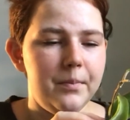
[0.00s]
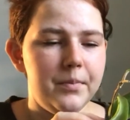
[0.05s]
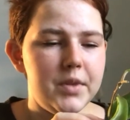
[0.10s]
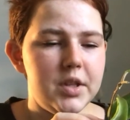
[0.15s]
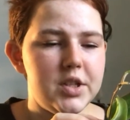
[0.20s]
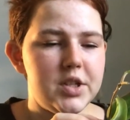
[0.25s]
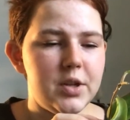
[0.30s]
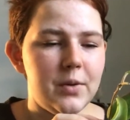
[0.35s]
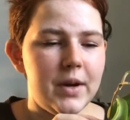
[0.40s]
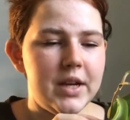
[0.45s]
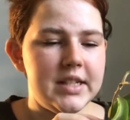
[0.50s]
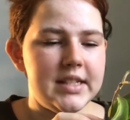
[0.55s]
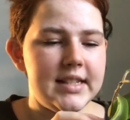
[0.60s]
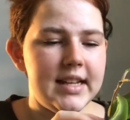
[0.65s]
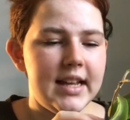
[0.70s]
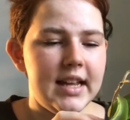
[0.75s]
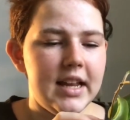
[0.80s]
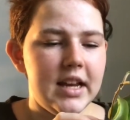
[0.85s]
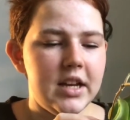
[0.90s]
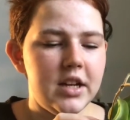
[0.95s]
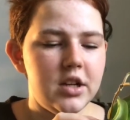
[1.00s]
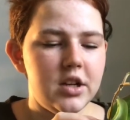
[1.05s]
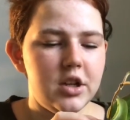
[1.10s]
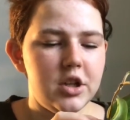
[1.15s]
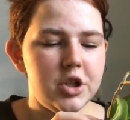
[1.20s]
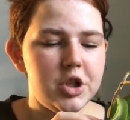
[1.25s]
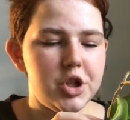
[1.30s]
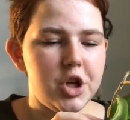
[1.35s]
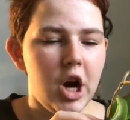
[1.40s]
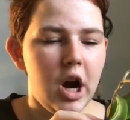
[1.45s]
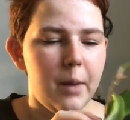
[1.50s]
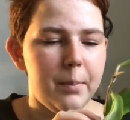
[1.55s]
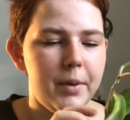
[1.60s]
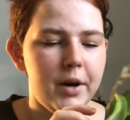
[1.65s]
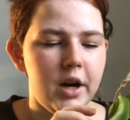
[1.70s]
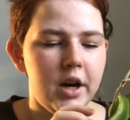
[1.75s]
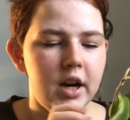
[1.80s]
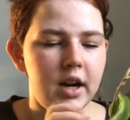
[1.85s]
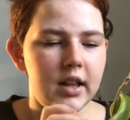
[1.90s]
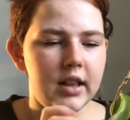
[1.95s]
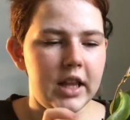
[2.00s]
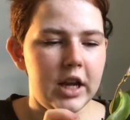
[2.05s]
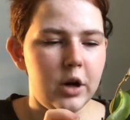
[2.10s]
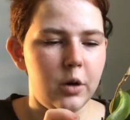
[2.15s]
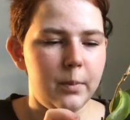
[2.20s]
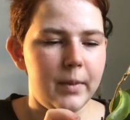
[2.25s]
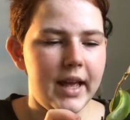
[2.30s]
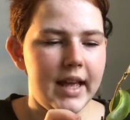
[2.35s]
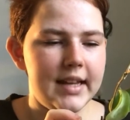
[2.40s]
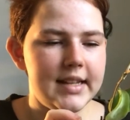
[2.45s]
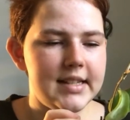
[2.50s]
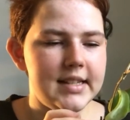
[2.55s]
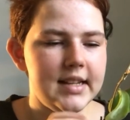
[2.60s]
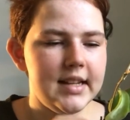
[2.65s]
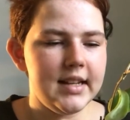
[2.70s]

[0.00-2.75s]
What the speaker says: So I did chop her a little bit